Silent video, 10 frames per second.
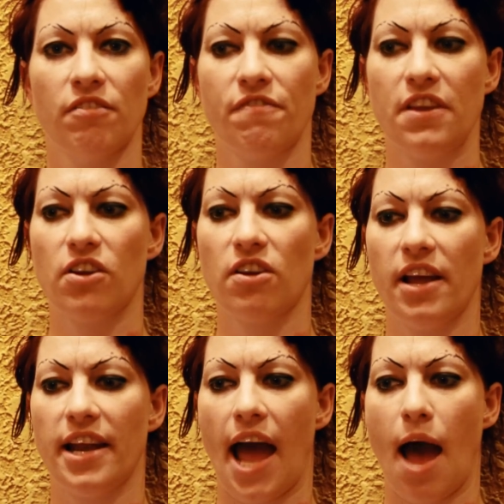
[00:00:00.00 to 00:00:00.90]
Fear
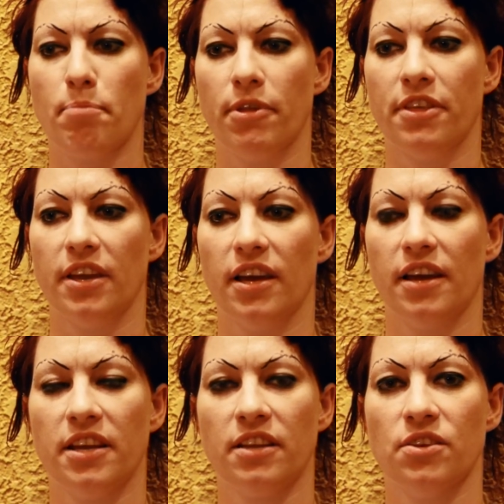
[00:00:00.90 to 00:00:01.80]
and apathy.
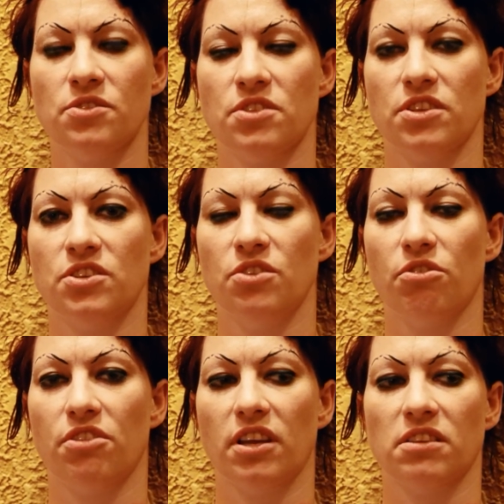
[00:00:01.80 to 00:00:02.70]
I think those are the two
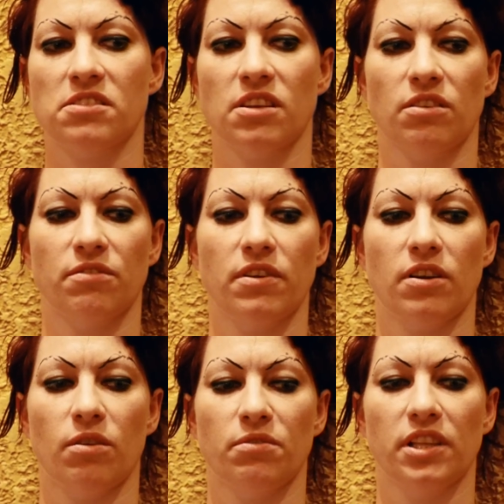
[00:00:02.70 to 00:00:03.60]
things that are
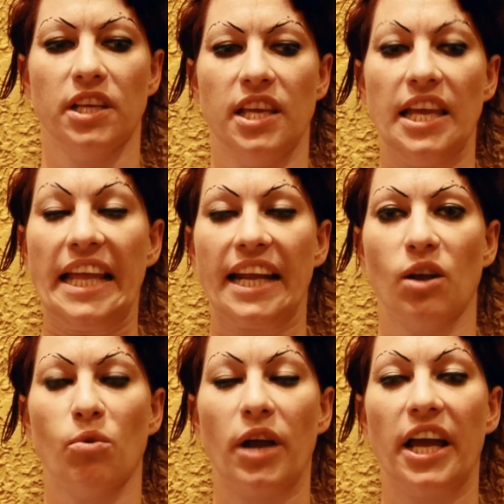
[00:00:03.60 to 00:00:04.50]
really eating
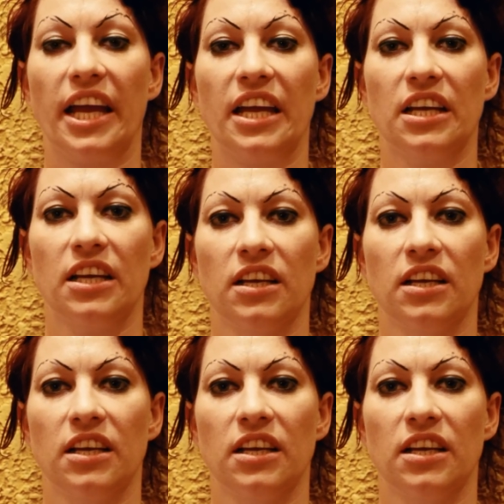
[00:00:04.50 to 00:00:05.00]
away.